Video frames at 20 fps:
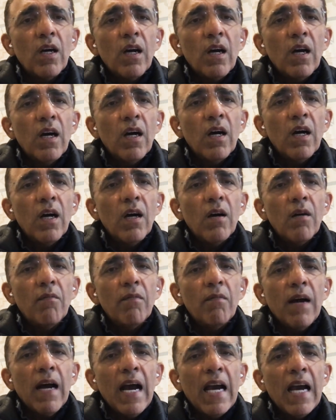
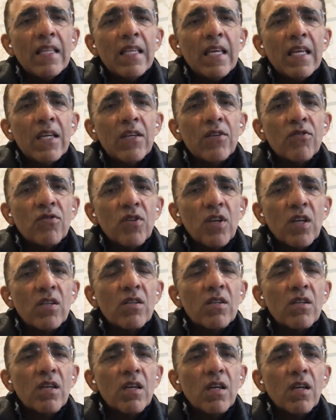I think it's
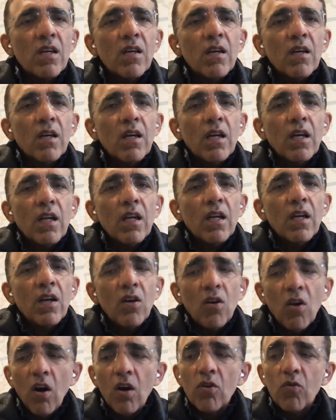just
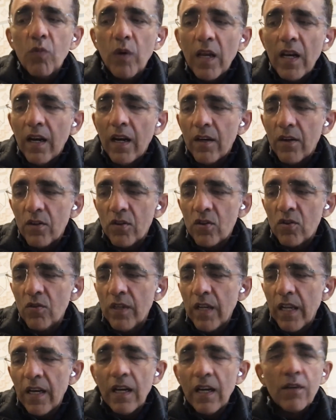not well
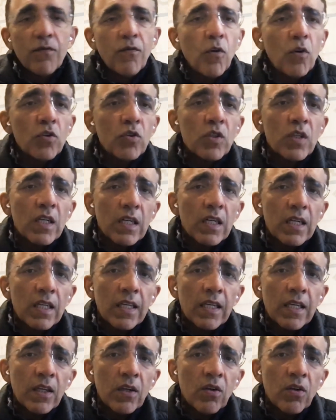understood. And
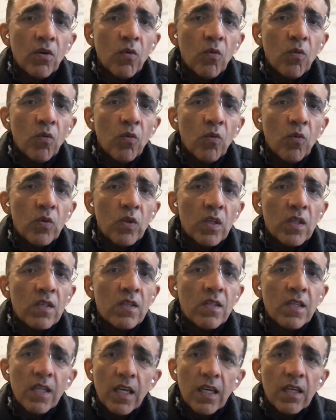unfortunately, the
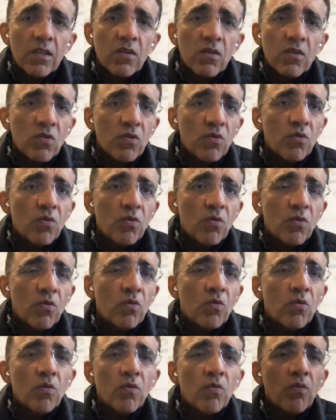cynics
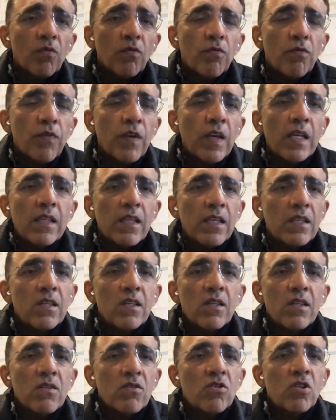who feel this
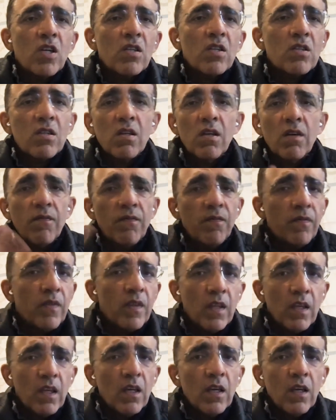is just
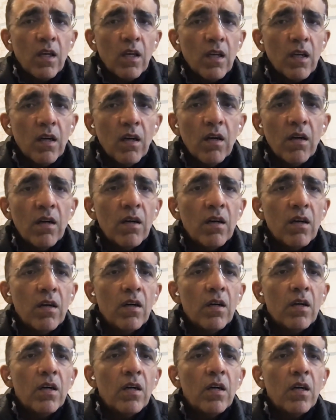
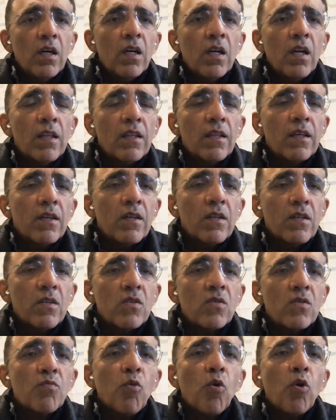another
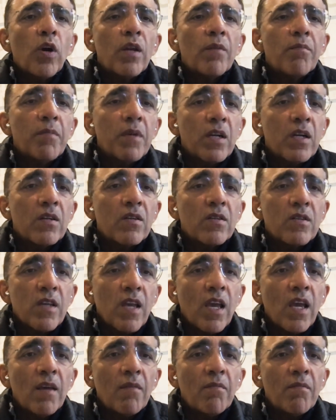smoke and mirrors
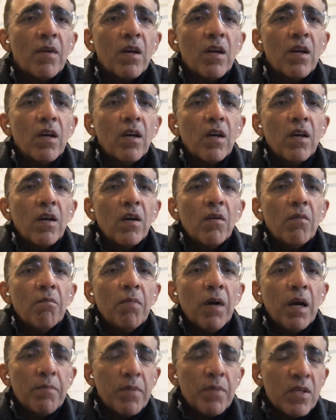game
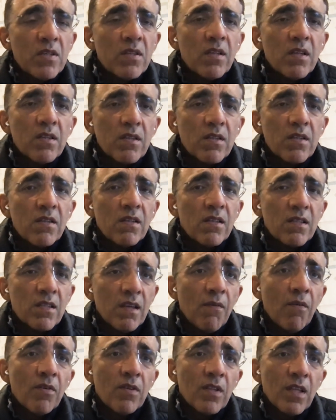by business,
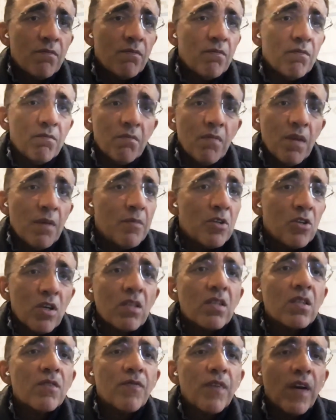some of them may be
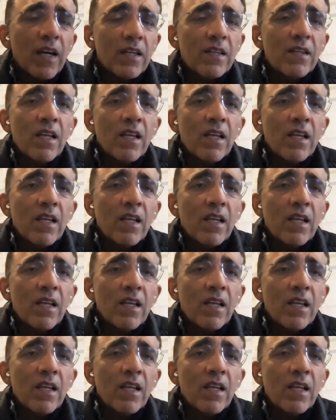justified.